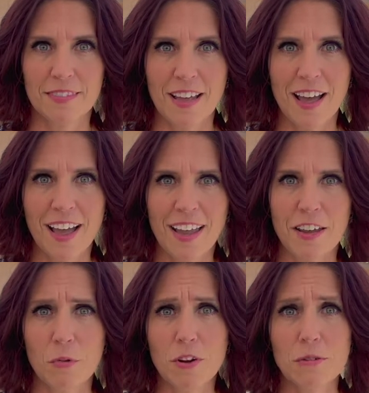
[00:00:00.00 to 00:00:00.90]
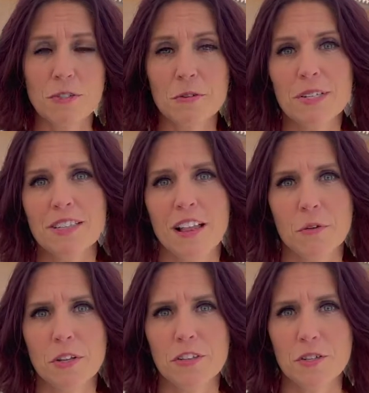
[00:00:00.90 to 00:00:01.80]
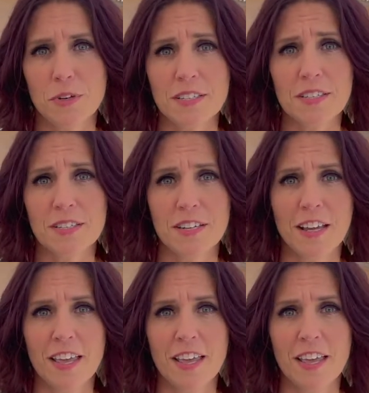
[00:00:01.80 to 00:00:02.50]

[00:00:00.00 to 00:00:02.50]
Hi, welcome to Masala with a Twist.